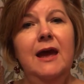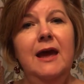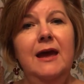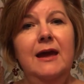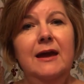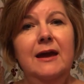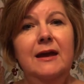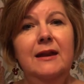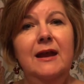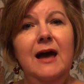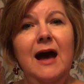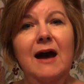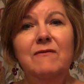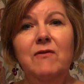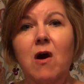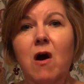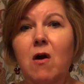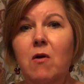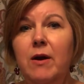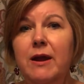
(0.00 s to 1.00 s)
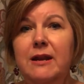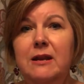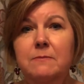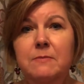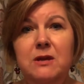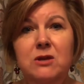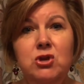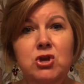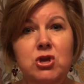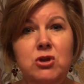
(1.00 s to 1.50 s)
and I've already
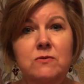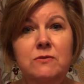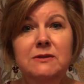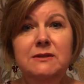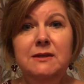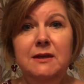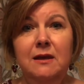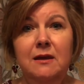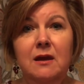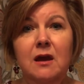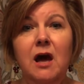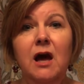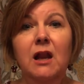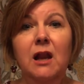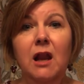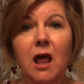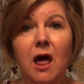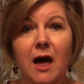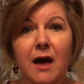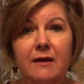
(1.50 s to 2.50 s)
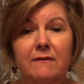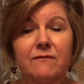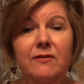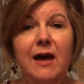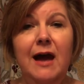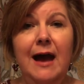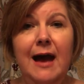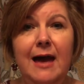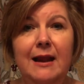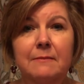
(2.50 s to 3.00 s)
been using a lot of the
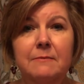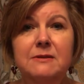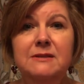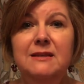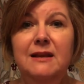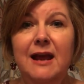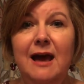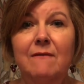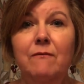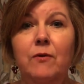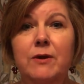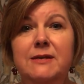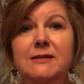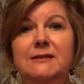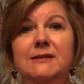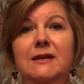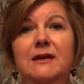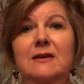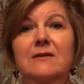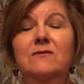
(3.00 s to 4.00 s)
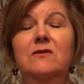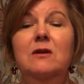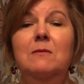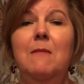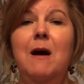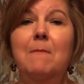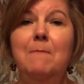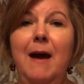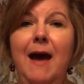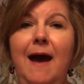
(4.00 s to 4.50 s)
items that I've received in
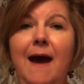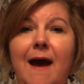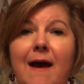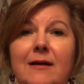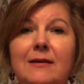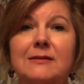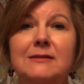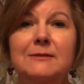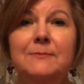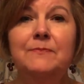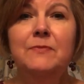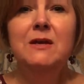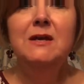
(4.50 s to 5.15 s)
my bags.